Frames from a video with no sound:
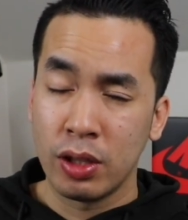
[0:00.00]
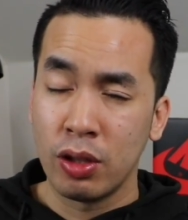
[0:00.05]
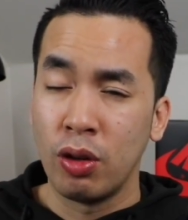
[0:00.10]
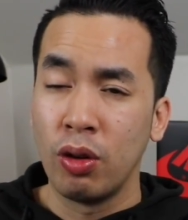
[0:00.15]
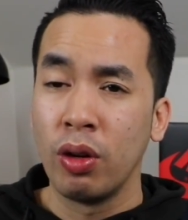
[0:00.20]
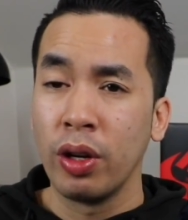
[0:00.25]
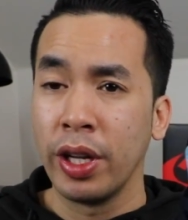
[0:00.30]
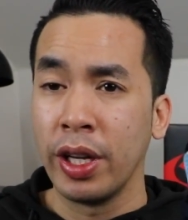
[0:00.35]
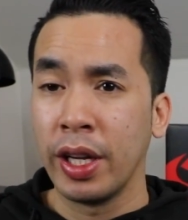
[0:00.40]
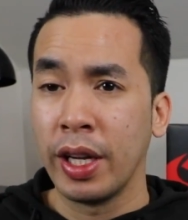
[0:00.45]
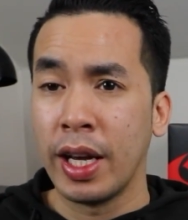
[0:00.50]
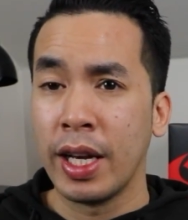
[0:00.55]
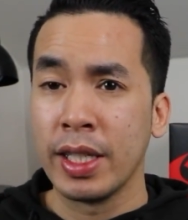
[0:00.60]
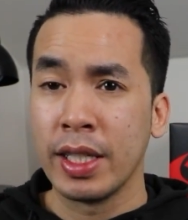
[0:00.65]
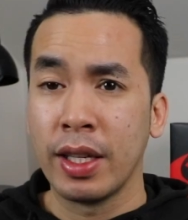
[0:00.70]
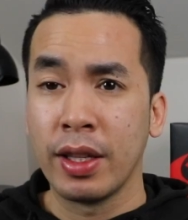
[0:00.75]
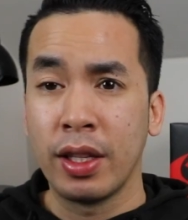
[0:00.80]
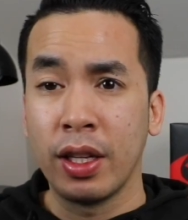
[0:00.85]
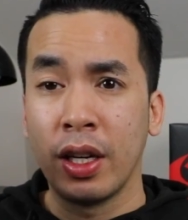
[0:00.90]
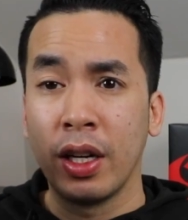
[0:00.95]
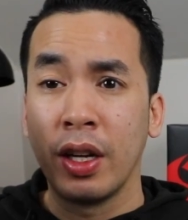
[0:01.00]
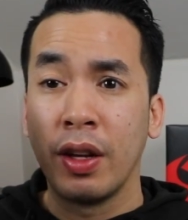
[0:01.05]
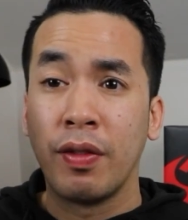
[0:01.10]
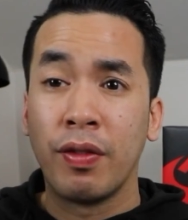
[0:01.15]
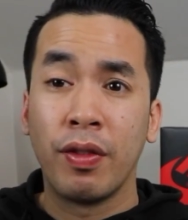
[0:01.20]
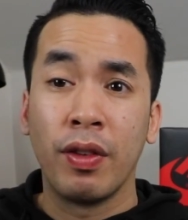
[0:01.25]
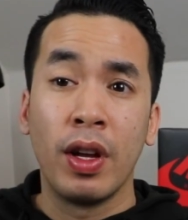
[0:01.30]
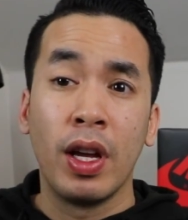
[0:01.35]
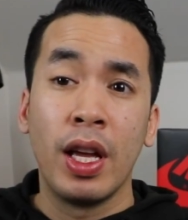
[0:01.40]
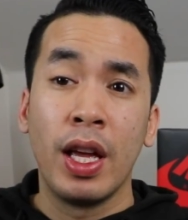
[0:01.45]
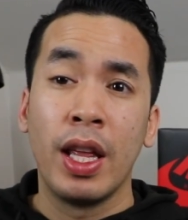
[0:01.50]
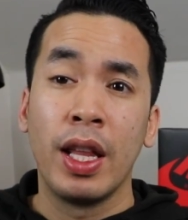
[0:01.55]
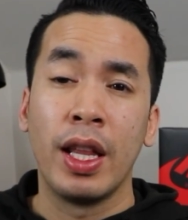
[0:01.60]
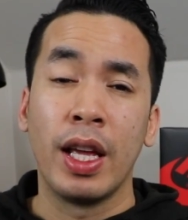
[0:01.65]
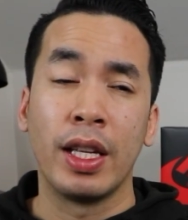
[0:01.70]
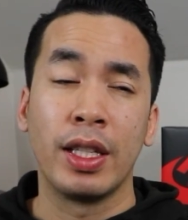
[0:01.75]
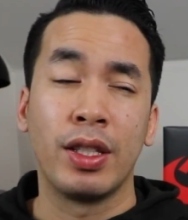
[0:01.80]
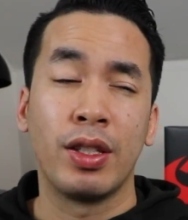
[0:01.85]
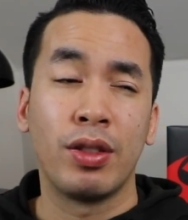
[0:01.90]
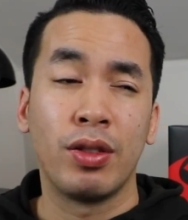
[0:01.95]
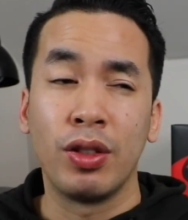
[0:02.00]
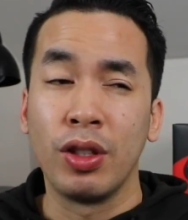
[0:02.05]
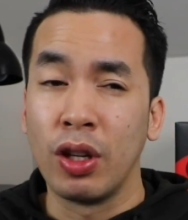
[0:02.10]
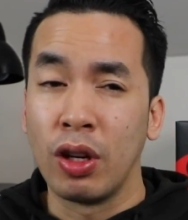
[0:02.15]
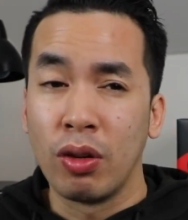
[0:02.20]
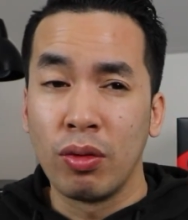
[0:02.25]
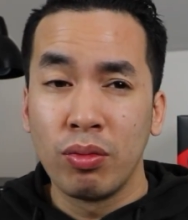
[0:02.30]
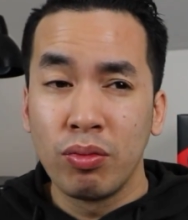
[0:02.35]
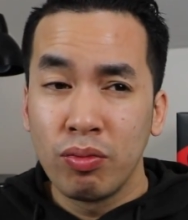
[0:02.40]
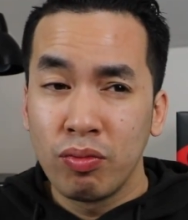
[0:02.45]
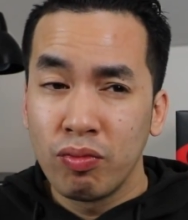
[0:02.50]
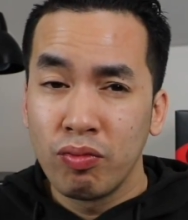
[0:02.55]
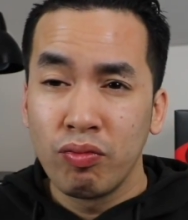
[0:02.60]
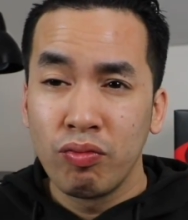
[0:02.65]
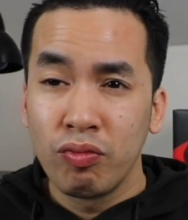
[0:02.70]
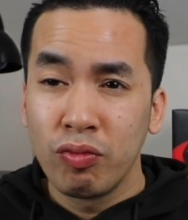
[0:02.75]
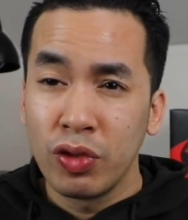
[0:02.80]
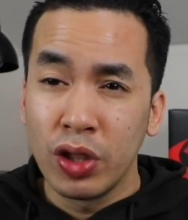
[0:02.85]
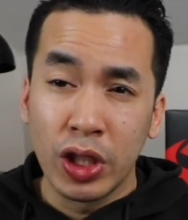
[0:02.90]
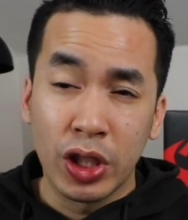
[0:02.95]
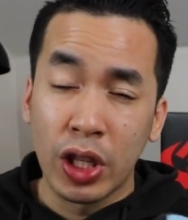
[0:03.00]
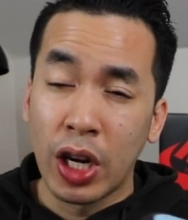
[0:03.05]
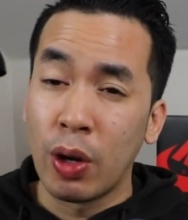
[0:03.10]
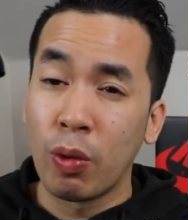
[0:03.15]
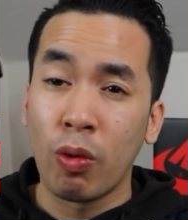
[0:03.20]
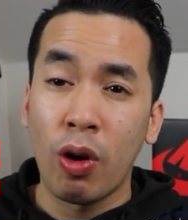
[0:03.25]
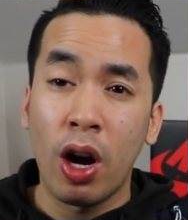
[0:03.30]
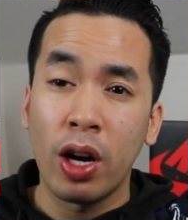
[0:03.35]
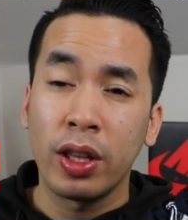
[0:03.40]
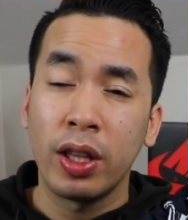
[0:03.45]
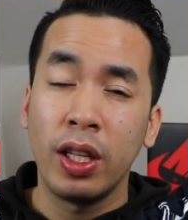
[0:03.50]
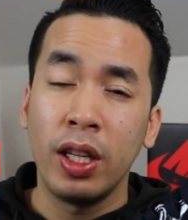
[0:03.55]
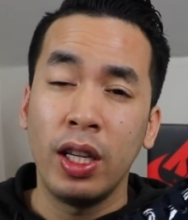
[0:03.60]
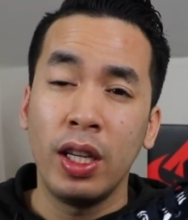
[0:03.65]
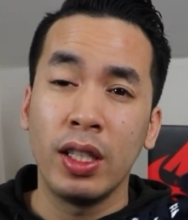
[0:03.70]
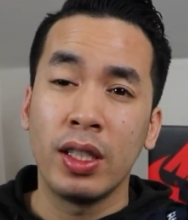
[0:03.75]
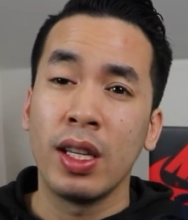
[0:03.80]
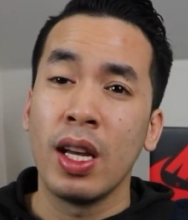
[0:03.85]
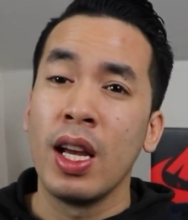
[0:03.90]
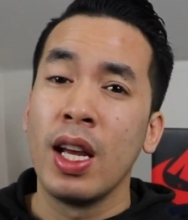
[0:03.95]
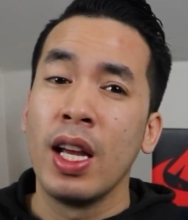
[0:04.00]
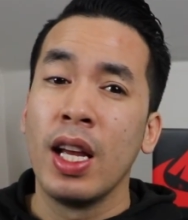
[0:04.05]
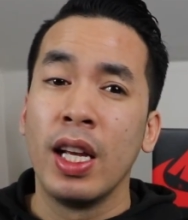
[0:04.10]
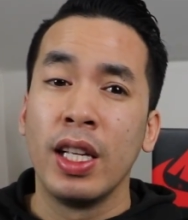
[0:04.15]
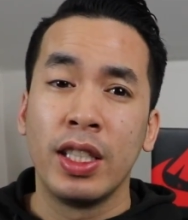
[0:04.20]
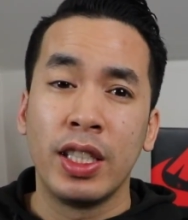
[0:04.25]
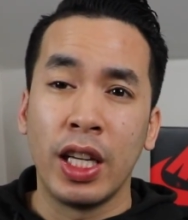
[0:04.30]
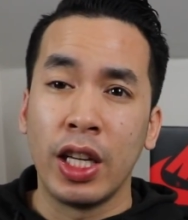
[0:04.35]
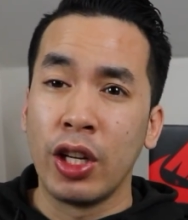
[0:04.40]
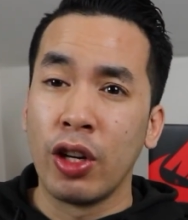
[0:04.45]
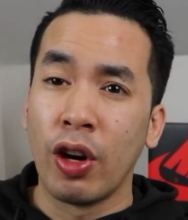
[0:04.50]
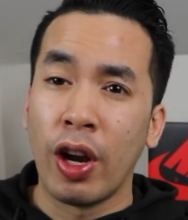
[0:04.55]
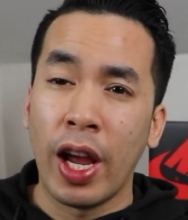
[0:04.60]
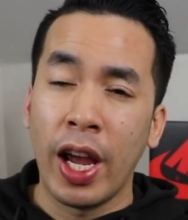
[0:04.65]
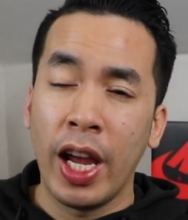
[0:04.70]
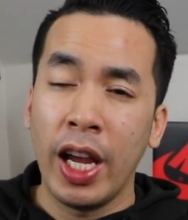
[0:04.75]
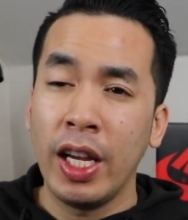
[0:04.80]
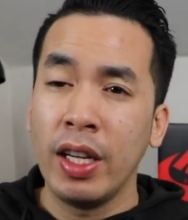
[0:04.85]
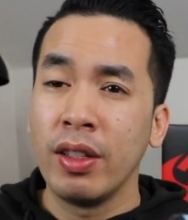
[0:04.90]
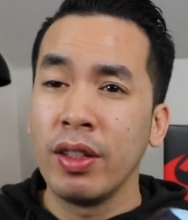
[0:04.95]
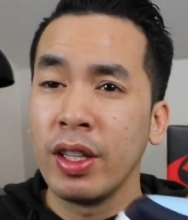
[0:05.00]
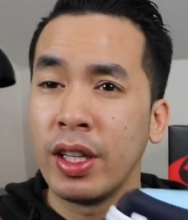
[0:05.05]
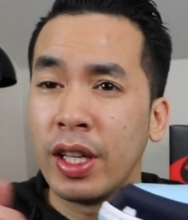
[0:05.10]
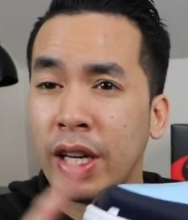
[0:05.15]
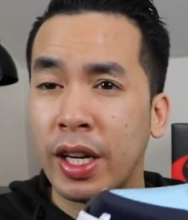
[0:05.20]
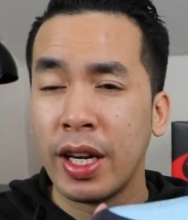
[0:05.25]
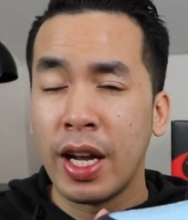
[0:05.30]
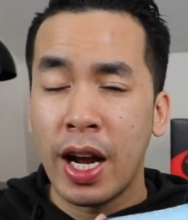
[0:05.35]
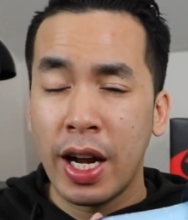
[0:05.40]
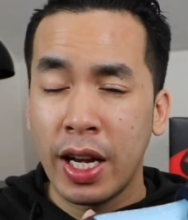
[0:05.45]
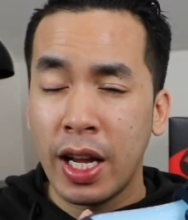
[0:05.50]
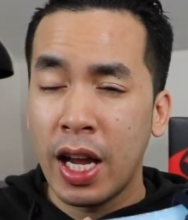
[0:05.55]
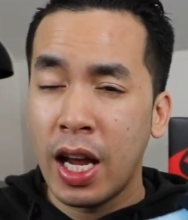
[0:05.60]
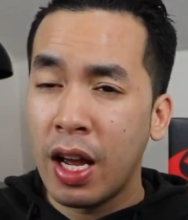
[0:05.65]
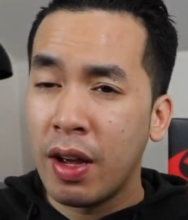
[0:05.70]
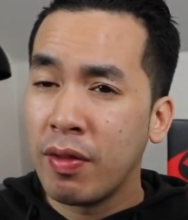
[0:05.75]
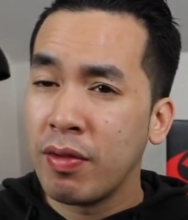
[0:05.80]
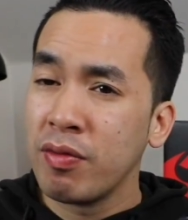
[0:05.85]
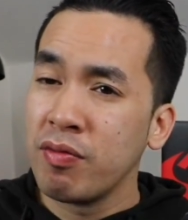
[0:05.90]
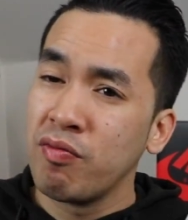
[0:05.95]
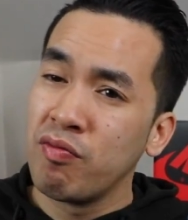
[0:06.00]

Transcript: So any guys out there, if that's, you know, you try and rock these, say you're 8, get a 9.5,